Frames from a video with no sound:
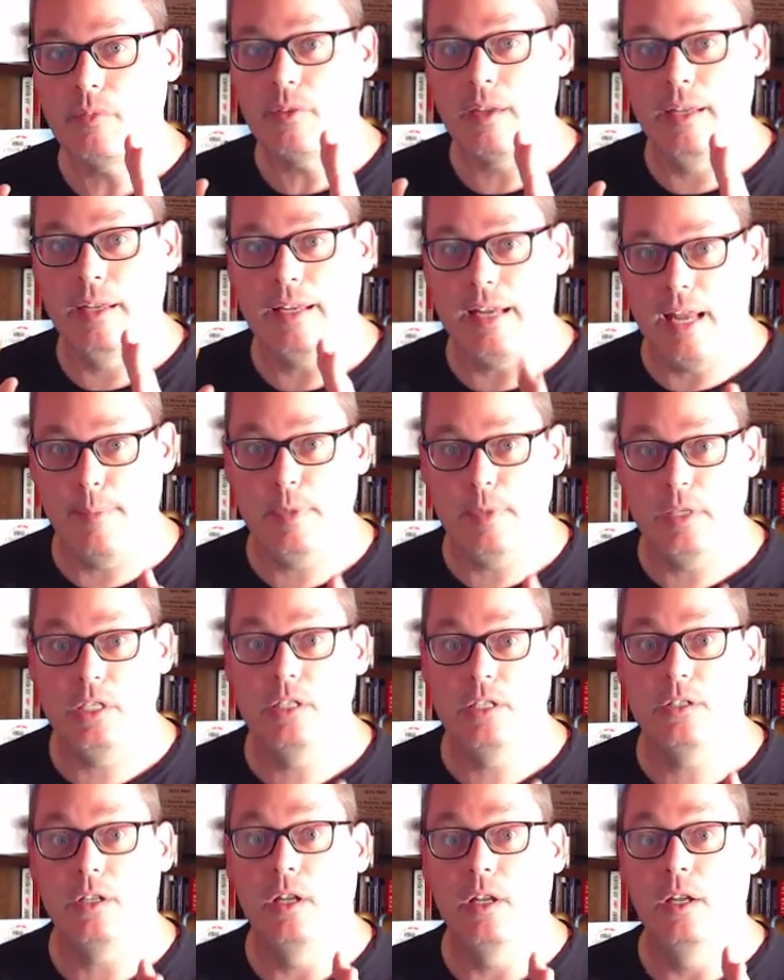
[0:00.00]
and the
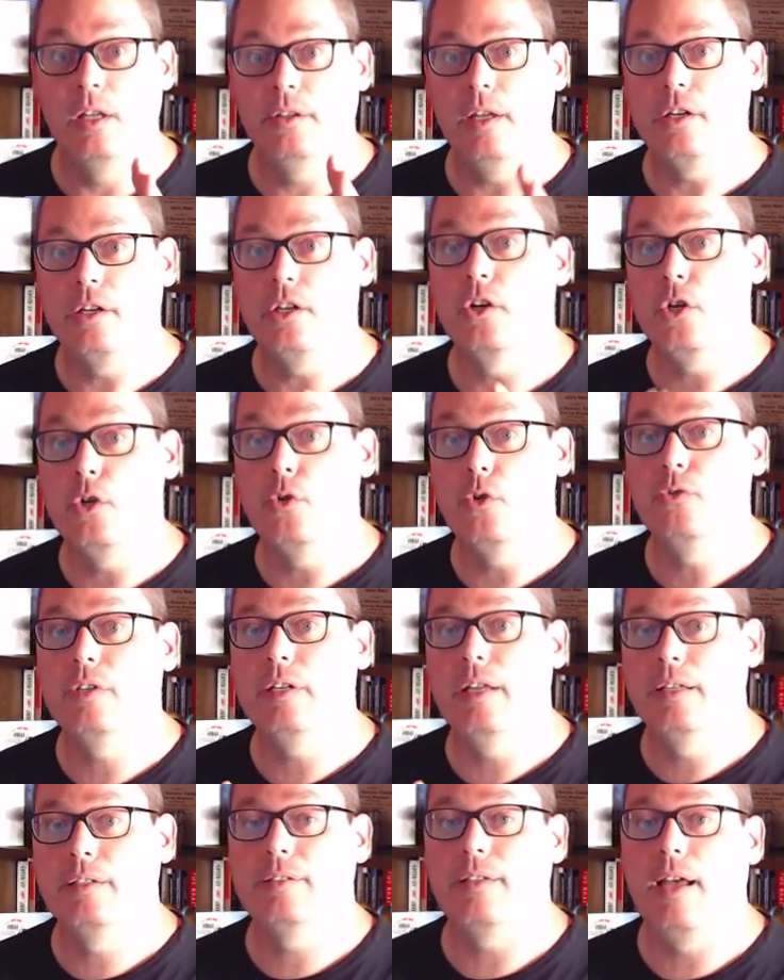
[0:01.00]
images that you're
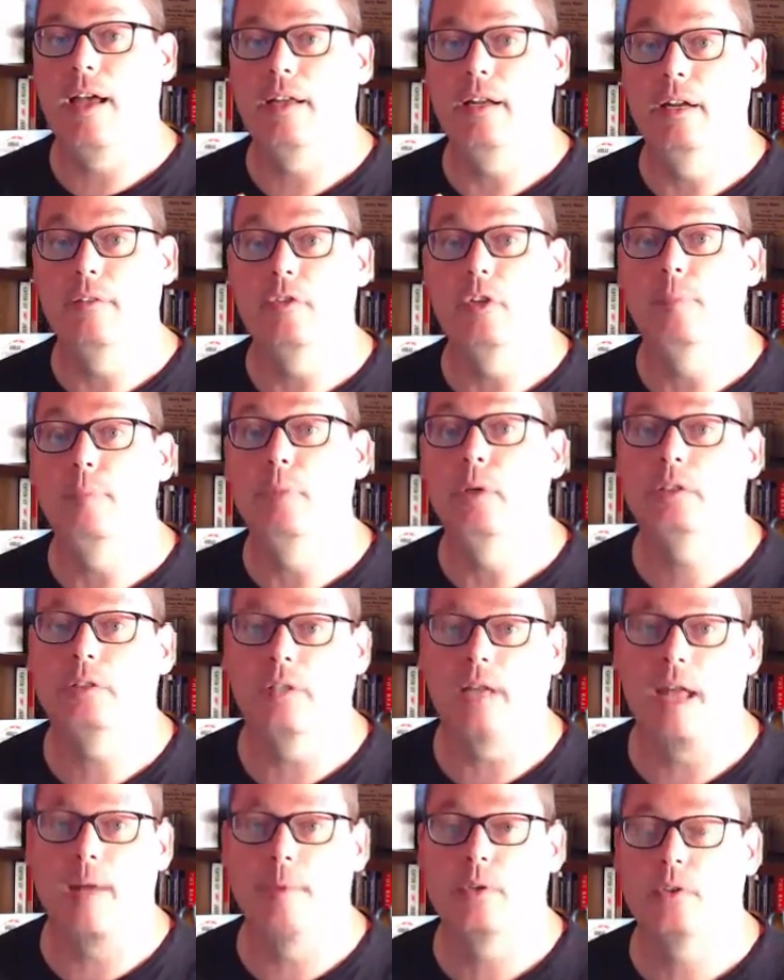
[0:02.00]
using inside of your
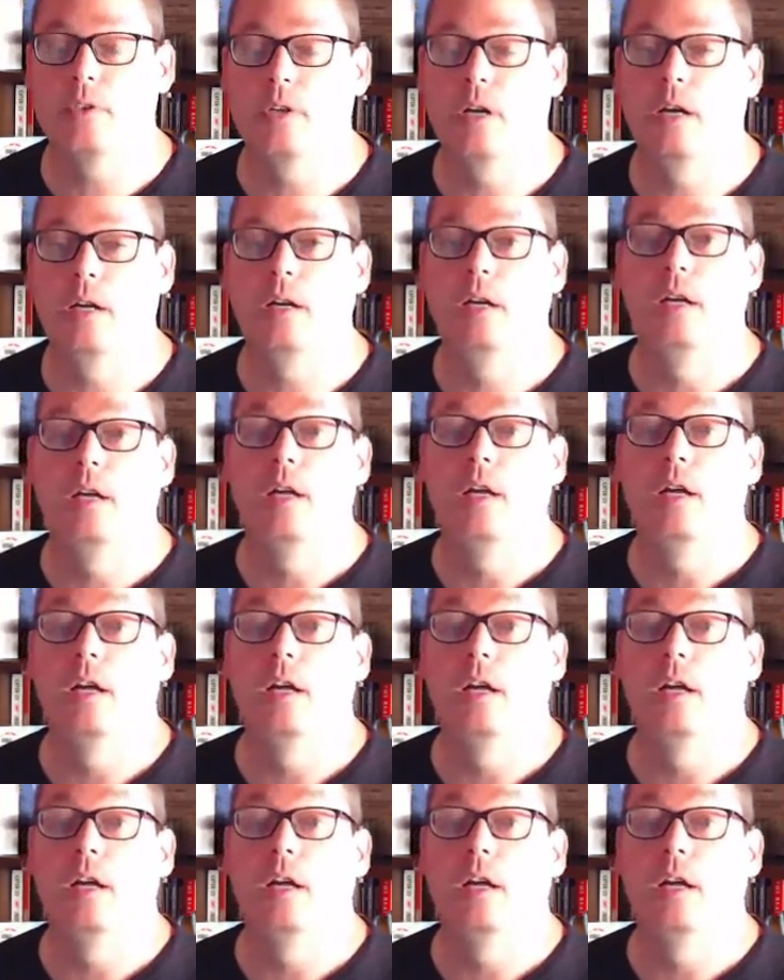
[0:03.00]
books on Amazon.